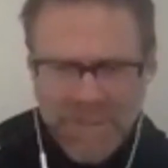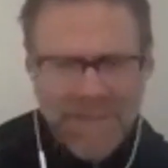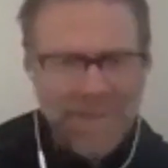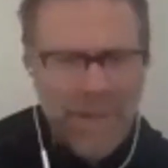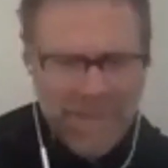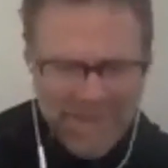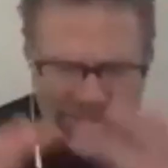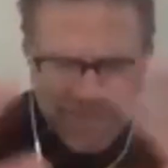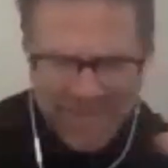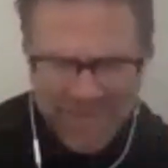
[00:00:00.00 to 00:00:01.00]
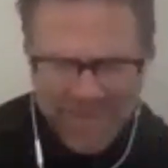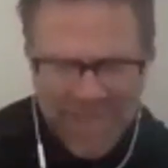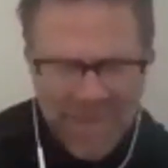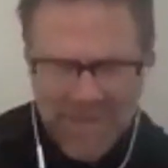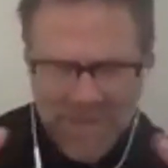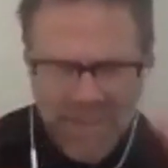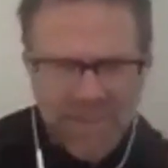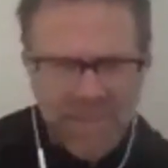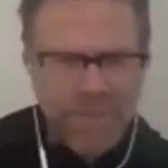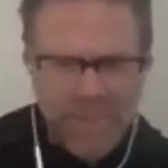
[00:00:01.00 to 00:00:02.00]
about the, the kind of the
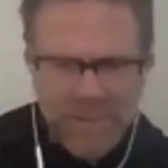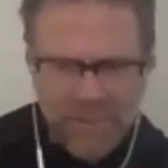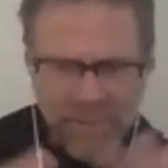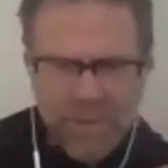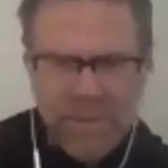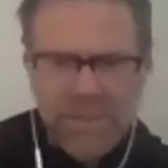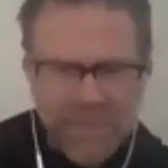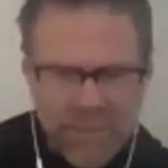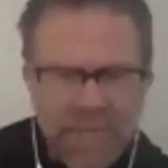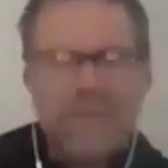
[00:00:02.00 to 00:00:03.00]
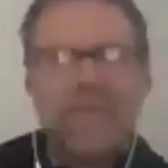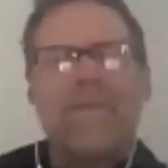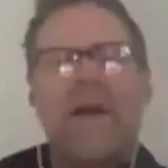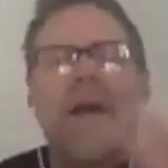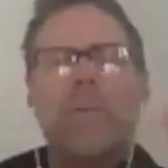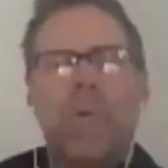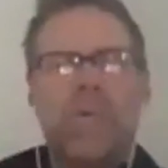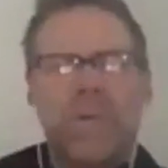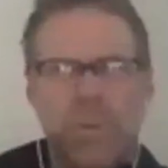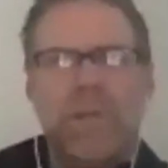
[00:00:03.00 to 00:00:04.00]
juxtaposition of losing everything to find
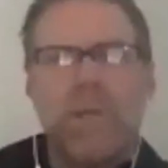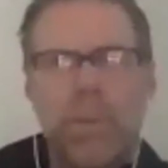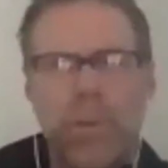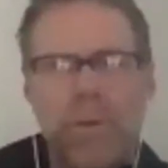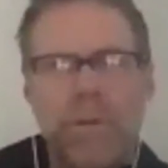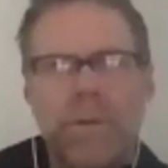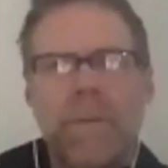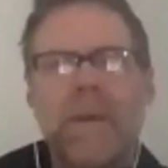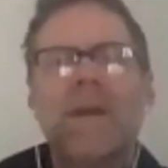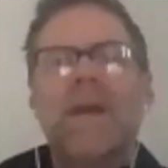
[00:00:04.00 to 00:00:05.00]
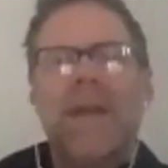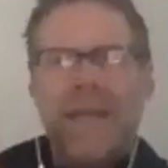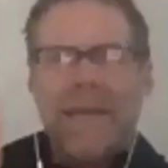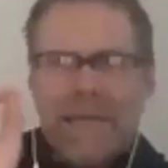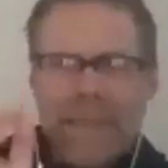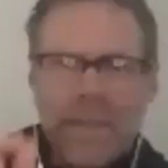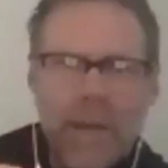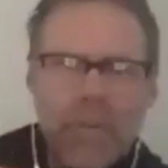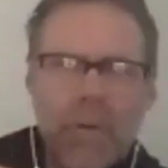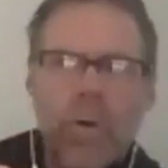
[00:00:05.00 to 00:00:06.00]
what was really important. Mm. And in
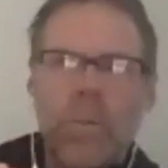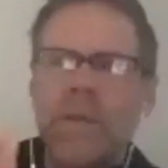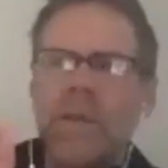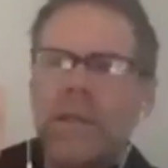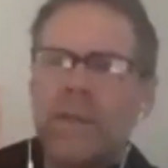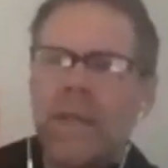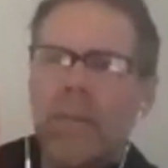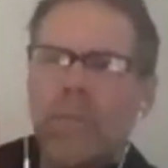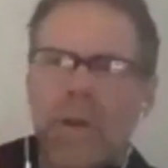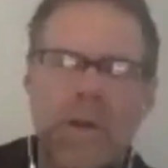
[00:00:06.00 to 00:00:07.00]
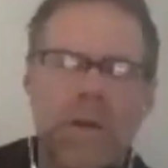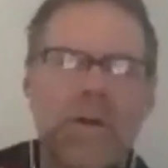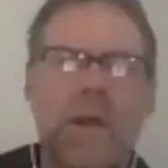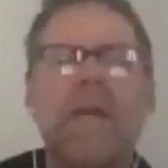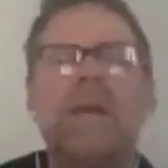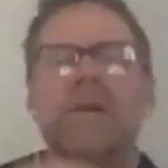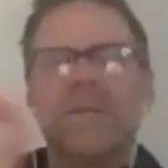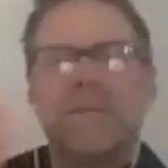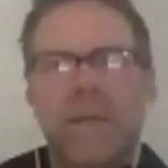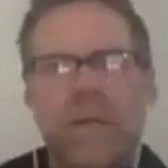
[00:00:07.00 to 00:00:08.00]
that moment, in that Bronco, eight
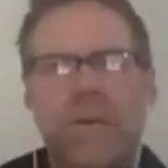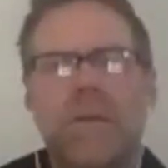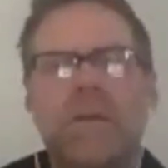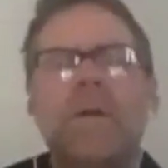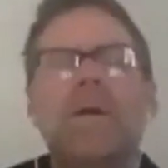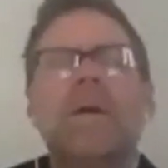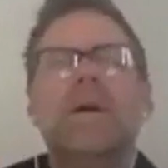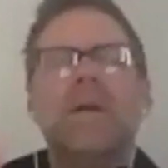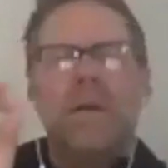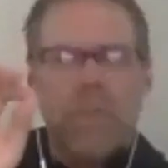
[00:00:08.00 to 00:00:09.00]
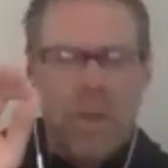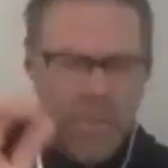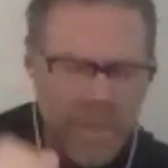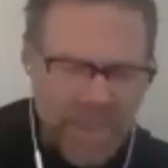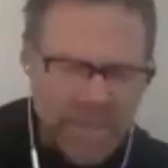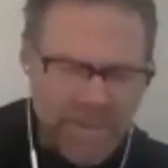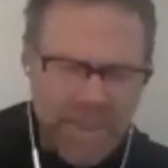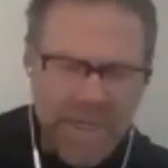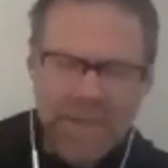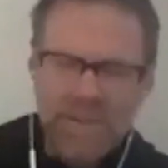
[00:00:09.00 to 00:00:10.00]
years later, the moment I asked
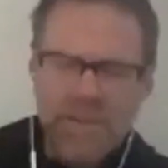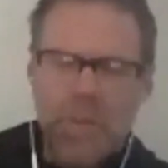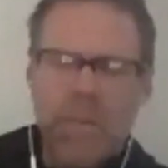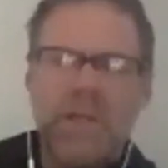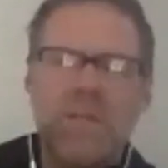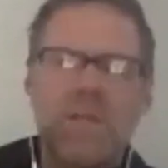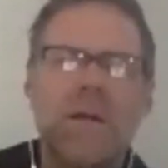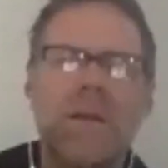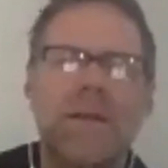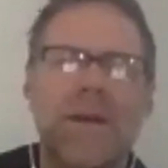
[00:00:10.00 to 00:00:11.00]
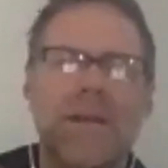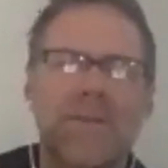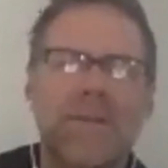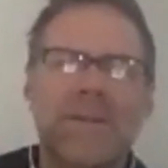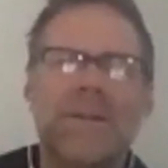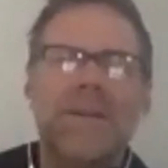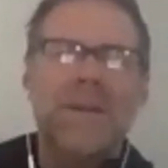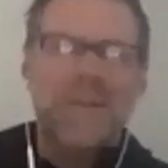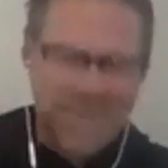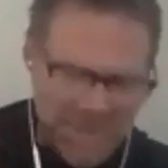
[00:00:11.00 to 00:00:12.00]
God to start my truck, He not only
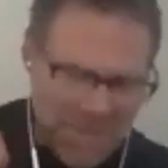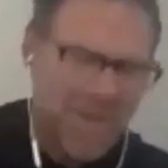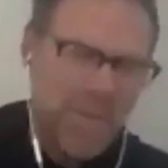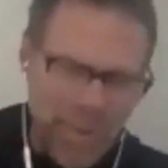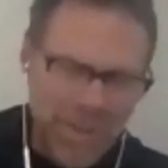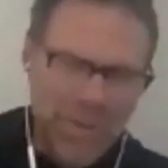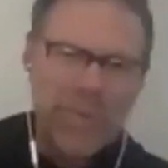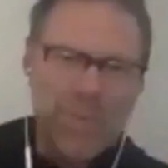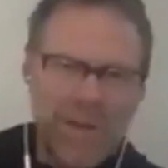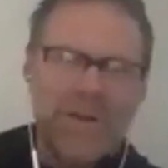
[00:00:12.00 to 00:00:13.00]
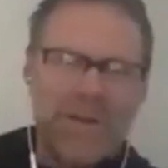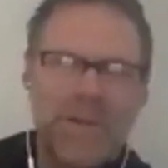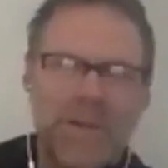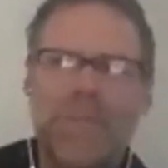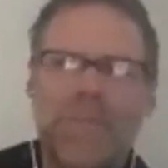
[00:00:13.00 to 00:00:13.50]
started my old Bronco,